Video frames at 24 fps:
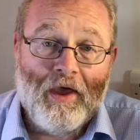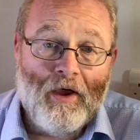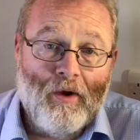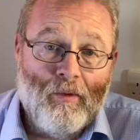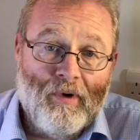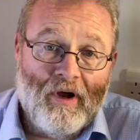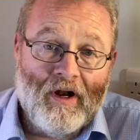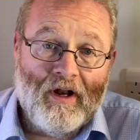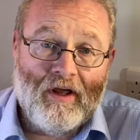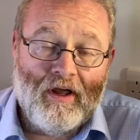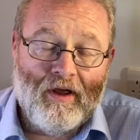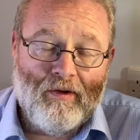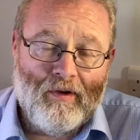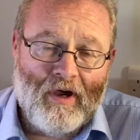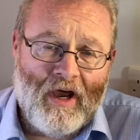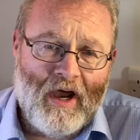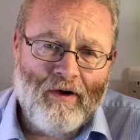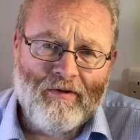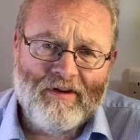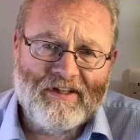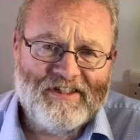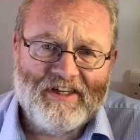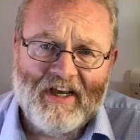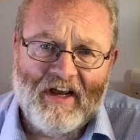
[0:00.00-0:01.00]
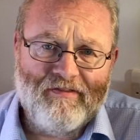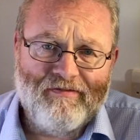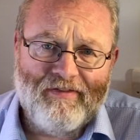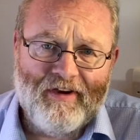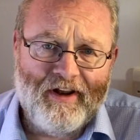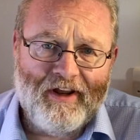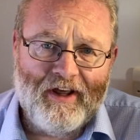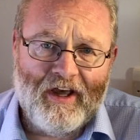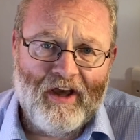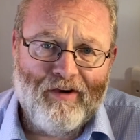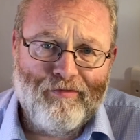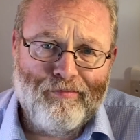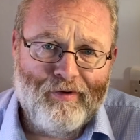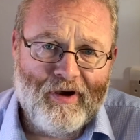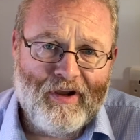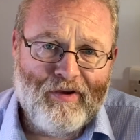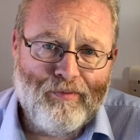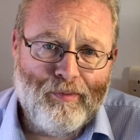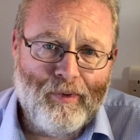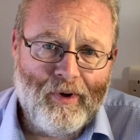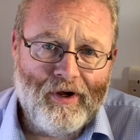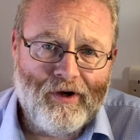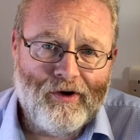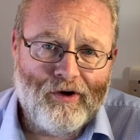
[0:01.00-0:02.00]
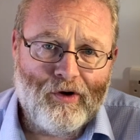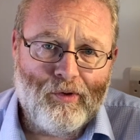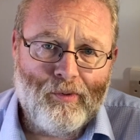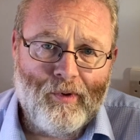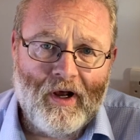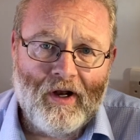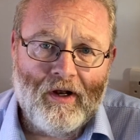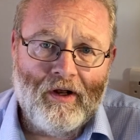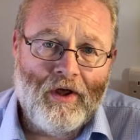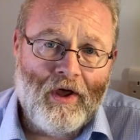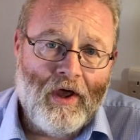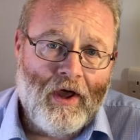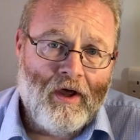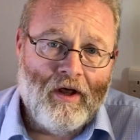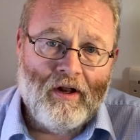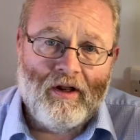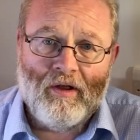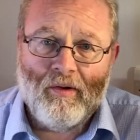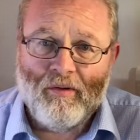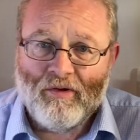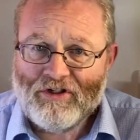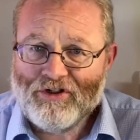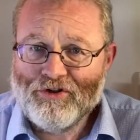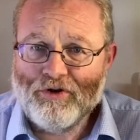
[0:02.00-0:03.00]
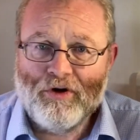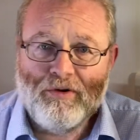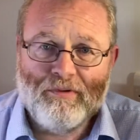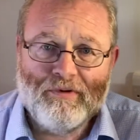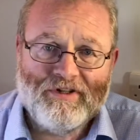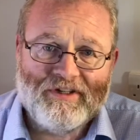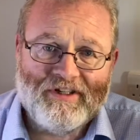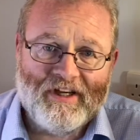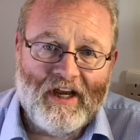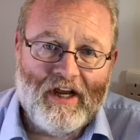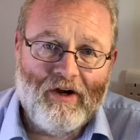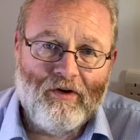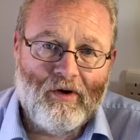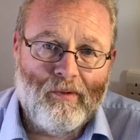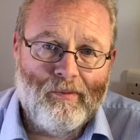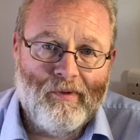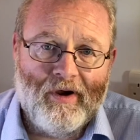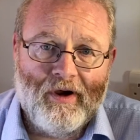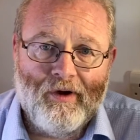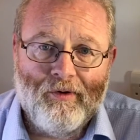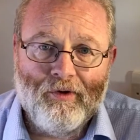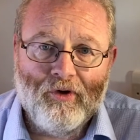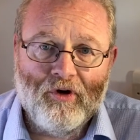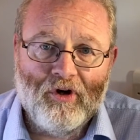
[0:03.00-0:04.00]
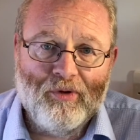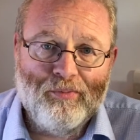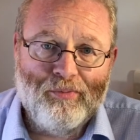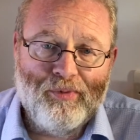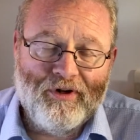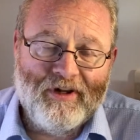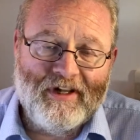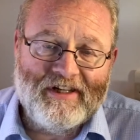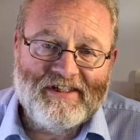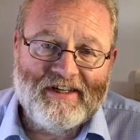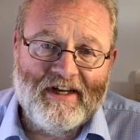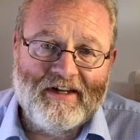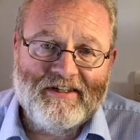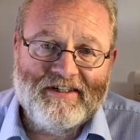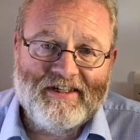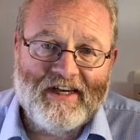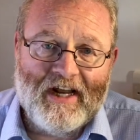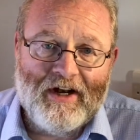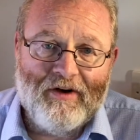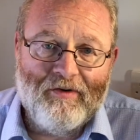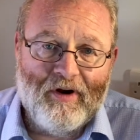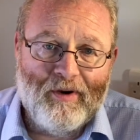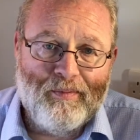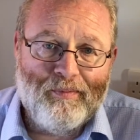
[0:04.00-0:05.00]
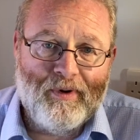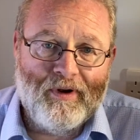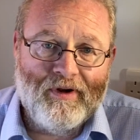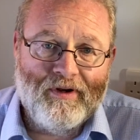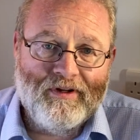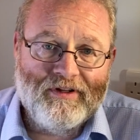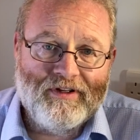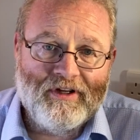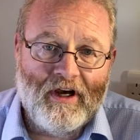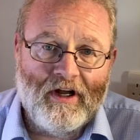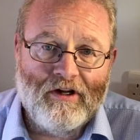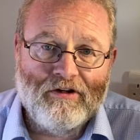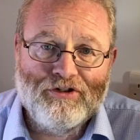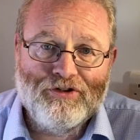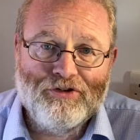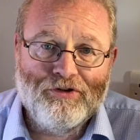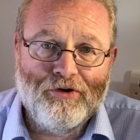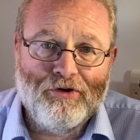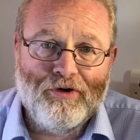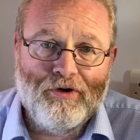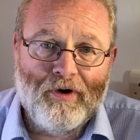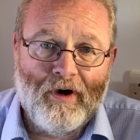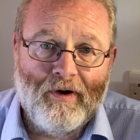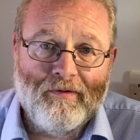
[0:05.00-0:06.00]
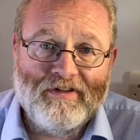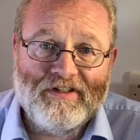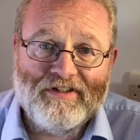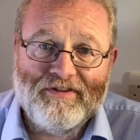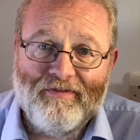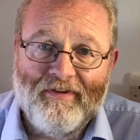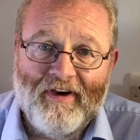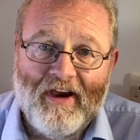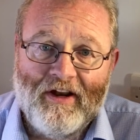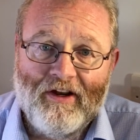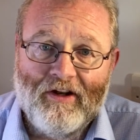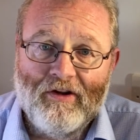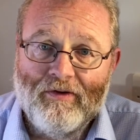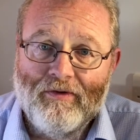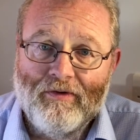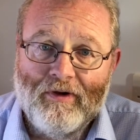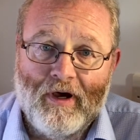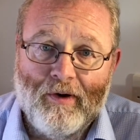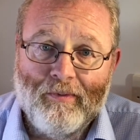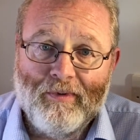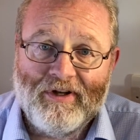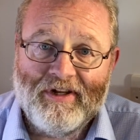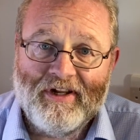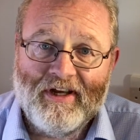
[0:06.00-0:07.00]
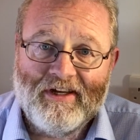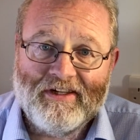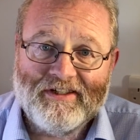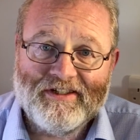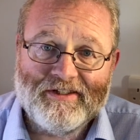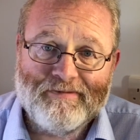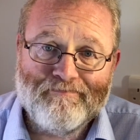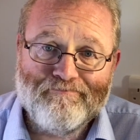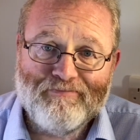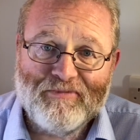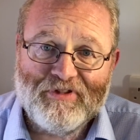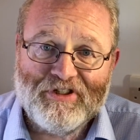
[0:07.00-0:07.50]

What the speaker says: Well, how does the efhw half wave work? Well, I'll show you a diagram of how I'm going to put this antenna up, and I'll show you how it's fed and how it does.